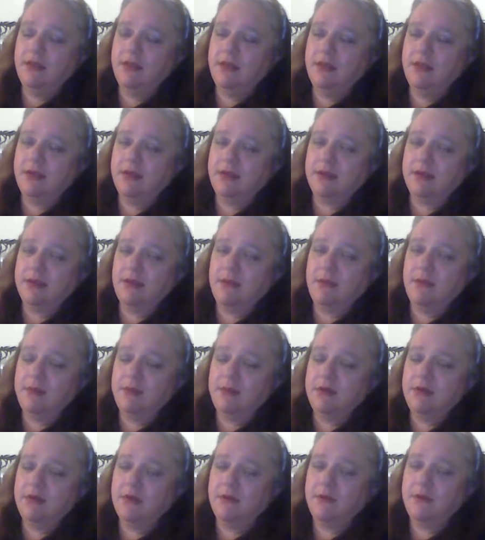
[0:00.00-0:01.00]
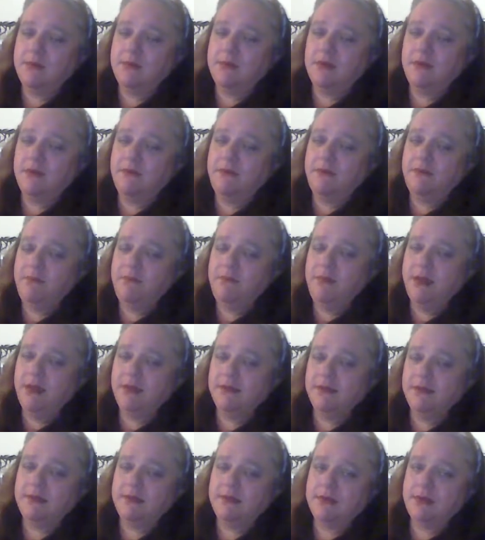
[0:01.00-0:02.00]
look at them in terms of
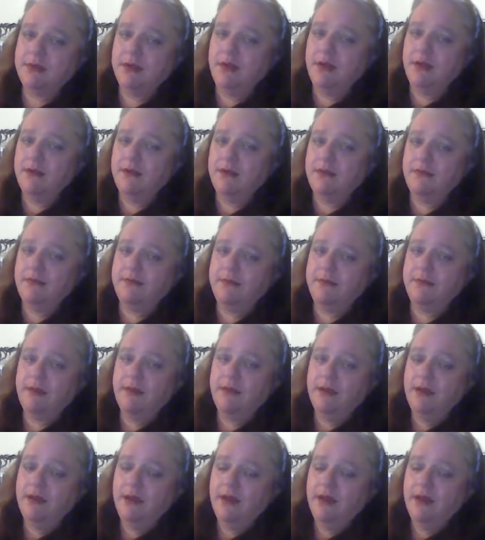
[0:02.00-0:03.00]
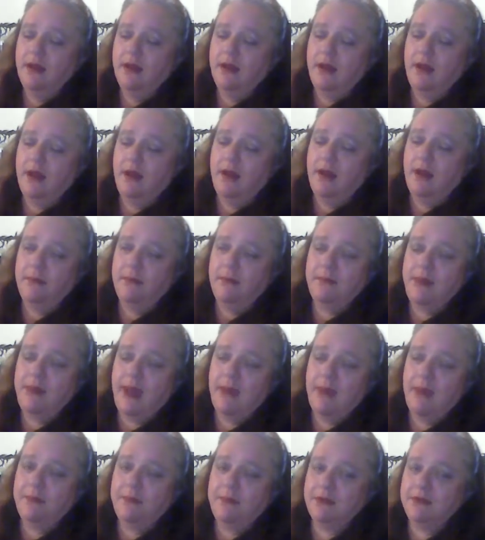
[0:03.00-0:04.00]
belts of
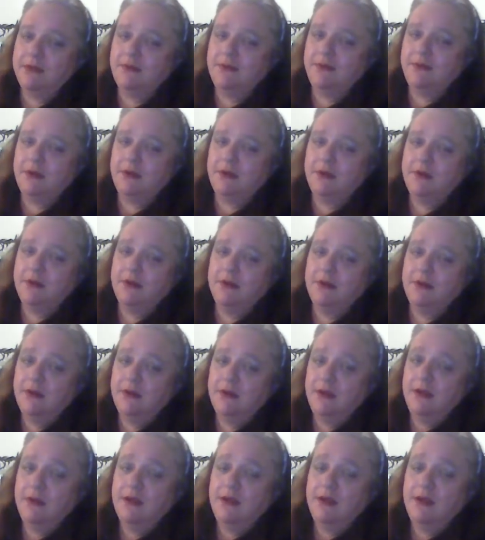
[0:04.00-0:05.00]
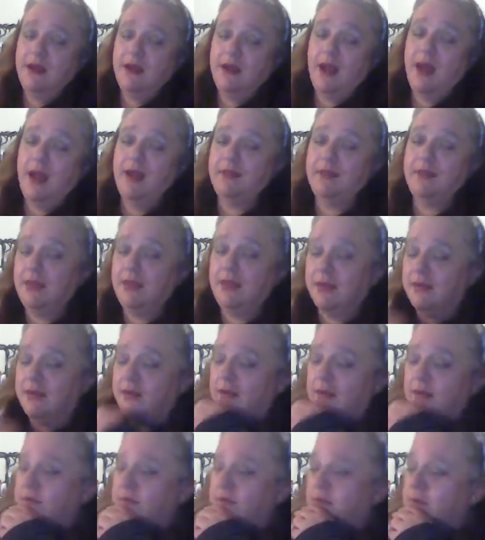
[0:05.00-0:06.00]
atmosphere. I think
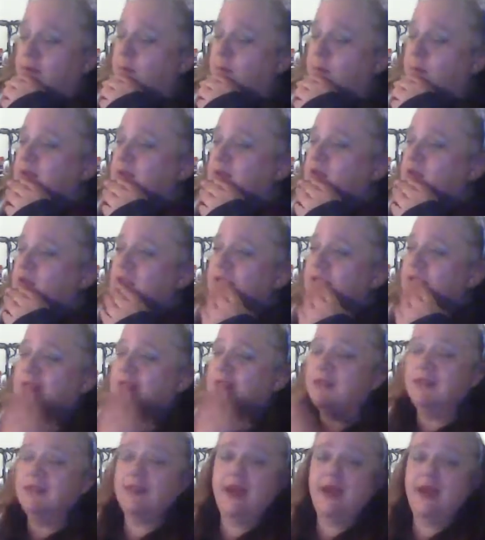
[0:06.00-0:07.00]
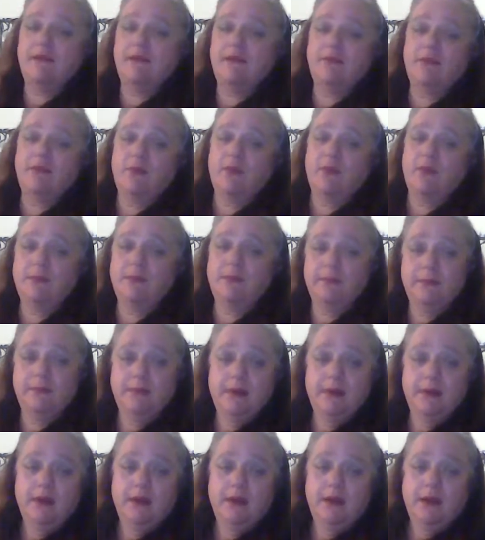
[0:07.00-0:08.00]
of dimensions in that form.
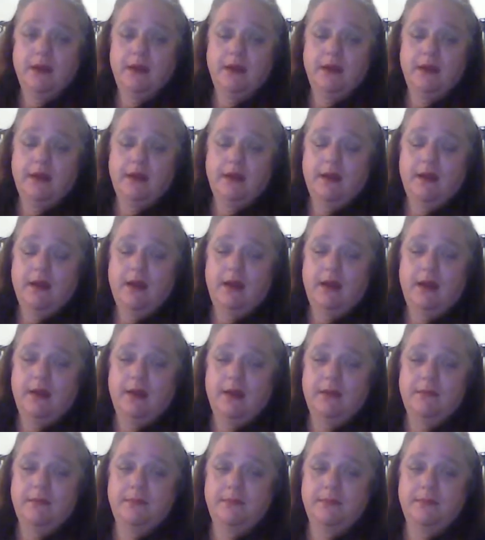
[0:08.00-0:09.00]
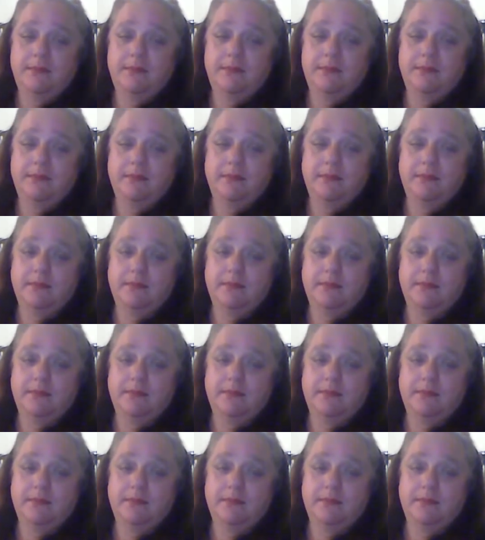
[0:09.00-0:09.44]
Um,